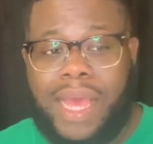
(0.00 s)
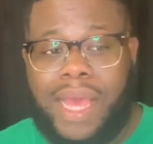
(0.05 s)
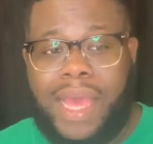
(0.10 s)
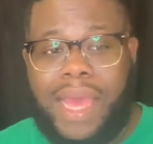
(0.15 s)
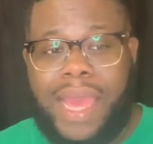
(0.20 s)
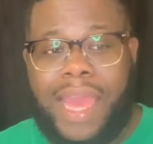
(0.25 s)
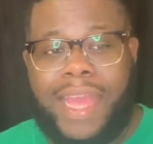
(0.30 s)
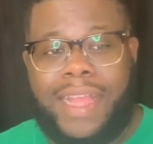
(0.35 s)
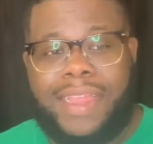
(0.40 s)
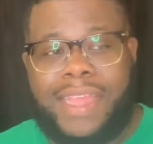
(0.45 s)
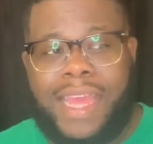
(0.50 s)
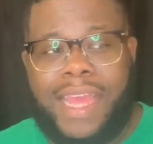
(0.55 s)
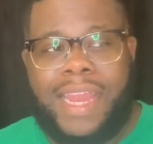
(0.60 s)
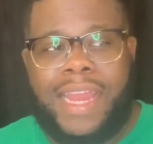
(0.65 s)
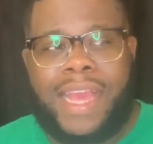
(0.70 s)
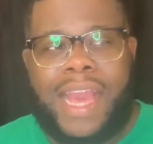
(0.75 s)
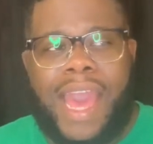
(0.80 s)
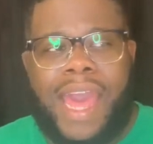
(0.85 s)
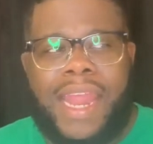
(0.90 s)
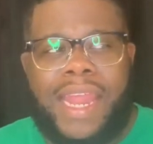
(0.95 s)
and then it
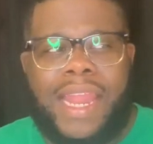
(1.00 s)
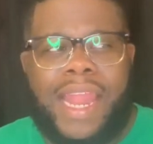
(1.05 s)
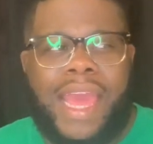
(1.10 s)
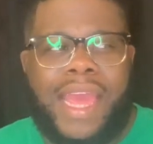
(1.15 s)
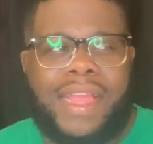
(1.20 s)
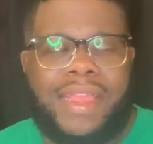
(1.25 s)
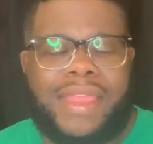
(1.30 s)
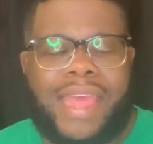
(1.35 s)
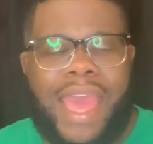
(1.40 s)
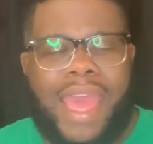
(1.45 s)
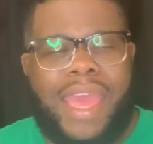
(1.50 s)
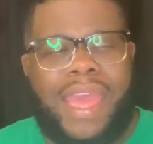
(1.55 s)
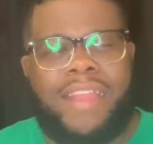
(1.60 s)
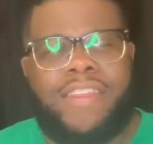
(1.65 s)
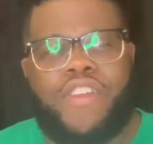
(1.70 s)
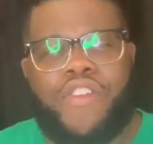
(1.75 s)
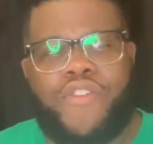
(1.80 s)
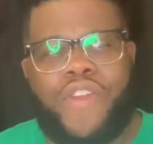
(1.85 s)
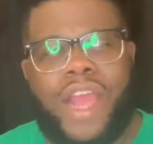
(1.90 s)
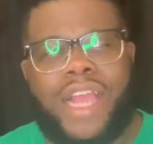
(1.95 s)
kind of like that
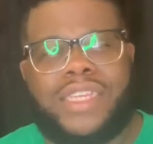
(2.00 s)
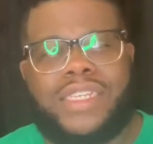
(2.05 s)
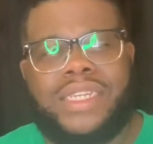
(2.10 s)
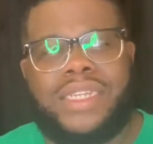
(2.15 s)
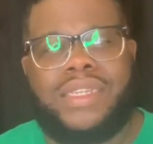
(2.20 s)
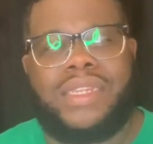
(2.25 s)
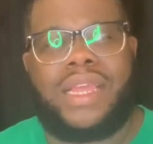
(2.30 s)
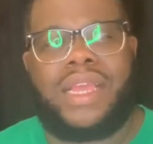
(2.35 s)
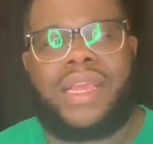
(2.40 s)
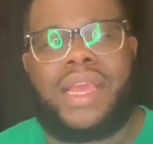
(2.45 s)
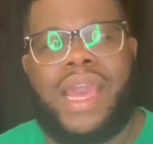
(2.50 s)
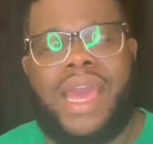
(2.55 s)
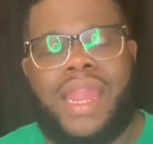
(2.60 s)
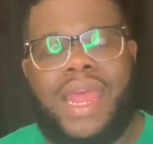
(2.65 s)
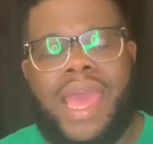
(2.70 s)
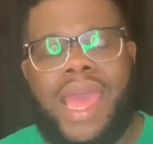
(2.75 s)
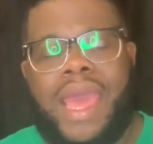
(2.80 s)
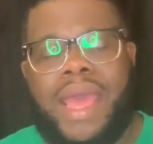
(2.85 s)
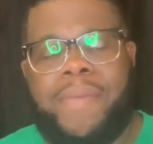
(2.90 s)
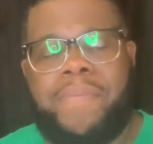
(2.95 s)
interaction kind of
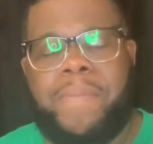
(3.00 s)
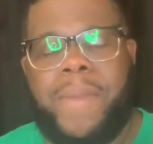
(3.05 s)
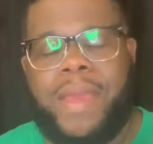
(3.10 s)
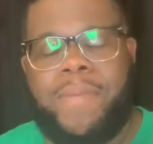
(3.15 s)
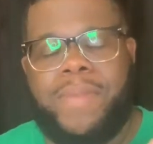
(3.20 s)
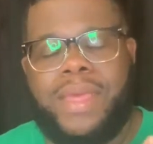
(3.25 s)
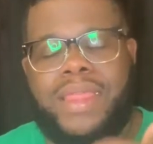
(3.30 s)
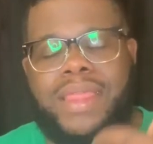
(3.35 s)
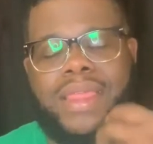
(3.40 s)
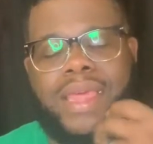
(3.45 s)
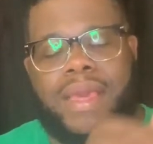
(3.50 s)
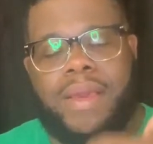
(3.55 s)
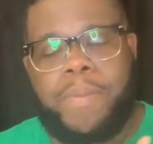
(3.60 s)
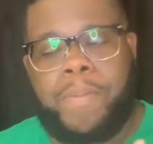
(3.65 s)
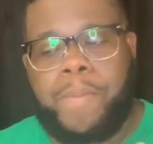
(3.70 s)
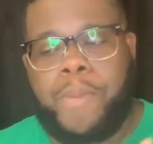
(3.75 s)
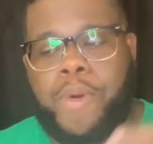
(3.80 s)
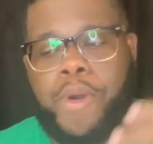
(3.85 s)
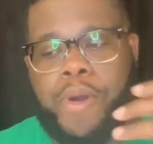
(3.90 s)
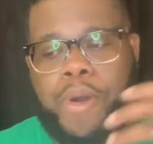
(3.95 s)
had made me think
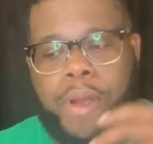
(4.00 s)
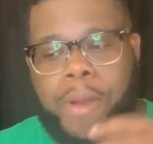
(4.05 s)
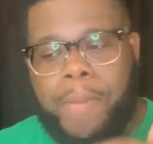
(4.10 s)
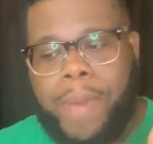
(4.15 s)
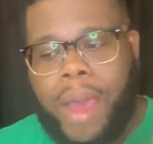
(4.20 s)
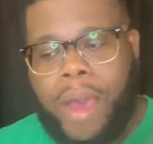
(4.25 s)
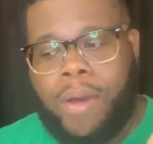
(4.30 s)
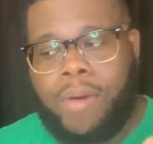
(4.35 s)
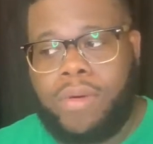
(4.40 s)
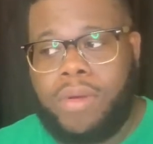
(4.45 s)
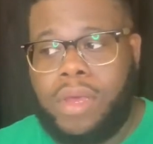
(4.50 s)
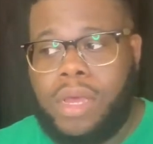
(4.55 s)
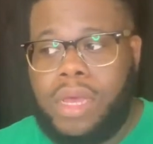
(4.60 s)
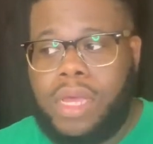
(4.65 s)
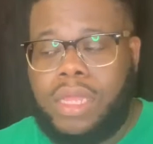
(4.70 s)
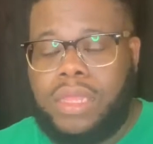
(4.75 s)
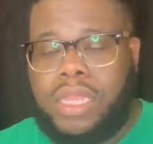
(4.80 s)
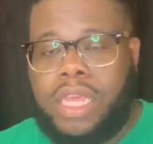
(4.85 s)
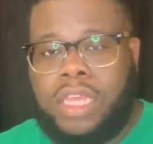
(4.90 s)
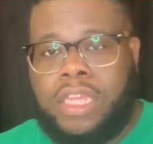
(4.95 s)
more about
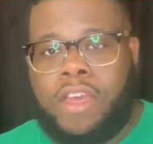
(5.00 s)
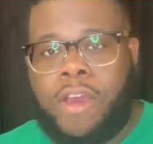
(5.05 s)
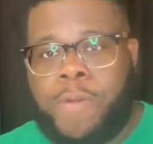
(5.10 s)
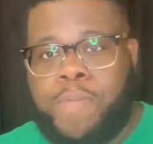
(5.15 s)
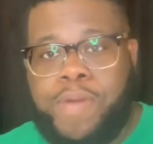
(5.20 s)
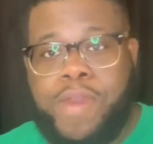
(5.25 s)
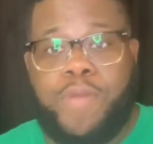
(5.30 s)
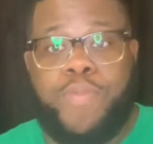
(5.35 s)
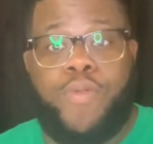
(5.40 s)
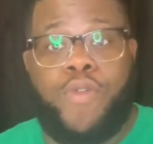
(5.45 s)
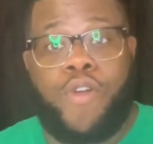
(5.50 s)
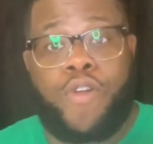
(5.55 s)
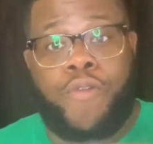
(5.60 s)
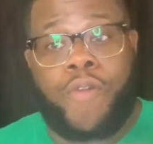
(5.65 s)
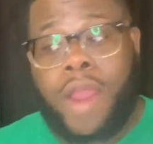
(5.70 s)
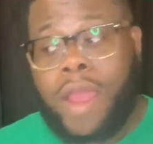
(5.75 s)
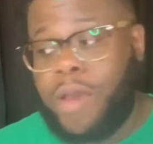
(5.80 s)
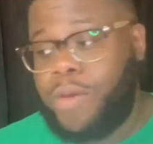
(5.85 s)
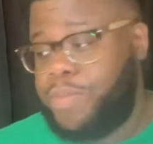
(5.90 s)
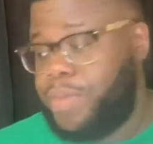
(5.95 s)
the young people
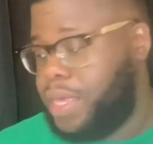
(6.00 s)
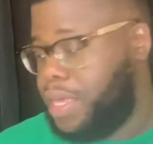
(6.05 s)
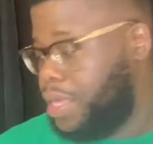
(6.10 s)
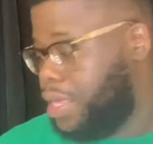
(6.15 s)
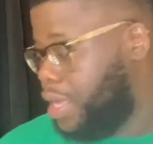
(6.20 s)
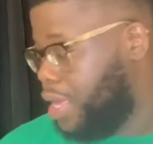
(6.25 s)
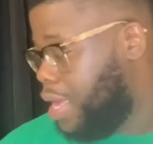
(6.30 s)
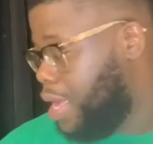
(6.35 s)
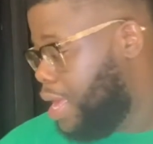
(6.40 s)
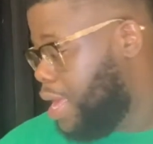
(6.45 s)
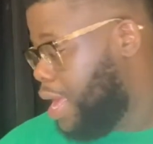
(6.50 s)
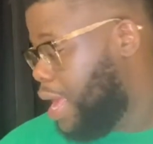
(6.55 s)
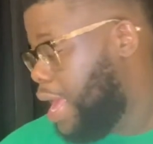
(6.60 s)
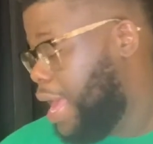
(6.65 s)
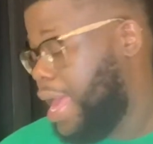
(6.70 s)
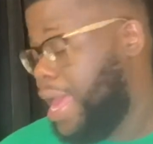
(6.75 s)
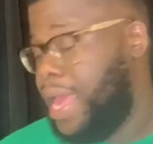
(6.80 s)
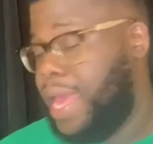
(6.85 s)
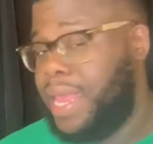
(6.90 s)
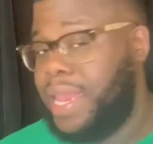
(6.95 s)
around me.
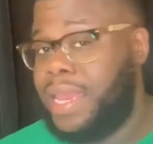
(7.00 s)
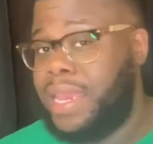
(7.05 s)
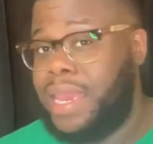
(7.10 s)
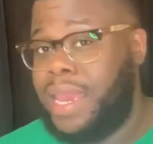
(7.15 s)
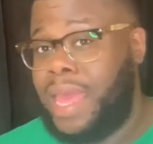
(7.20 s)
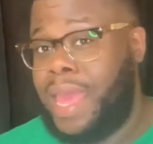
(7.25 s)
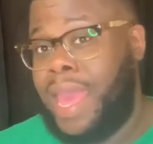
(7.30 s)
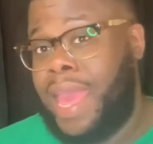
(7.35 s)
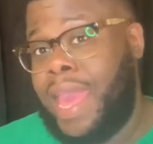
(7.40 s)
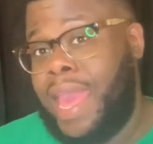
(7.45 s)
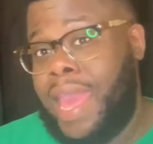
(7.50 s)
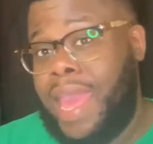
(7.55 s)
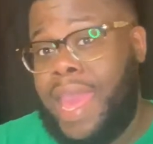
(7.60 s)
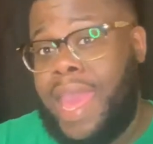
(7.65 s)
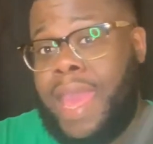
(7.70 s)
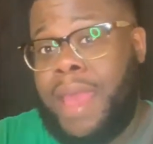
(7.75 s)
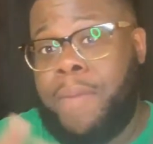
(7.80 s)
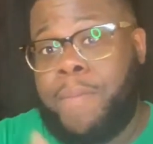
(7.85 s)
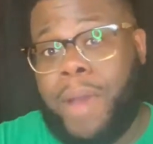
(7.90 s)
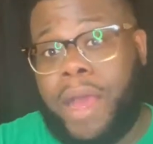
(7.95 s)
And
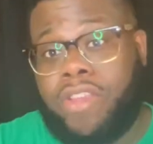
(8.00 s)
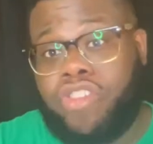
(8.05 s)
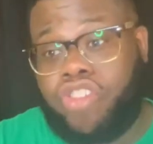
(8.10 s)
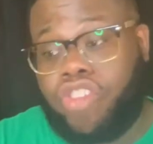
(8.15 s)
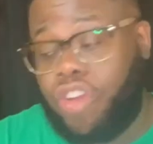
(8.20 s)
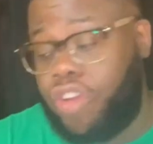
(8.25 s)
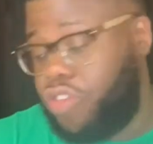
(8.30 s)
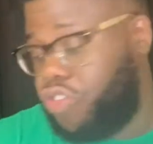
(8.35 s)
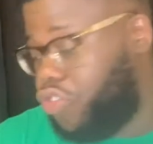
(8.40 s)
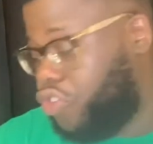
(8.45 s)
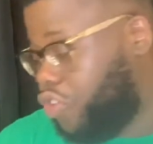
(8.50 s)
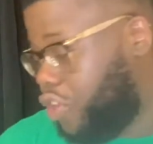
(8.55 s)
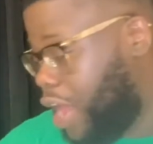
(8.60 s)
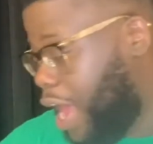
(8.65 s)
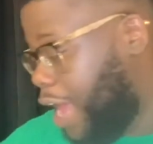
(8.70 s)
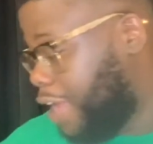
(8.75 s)
in my church, I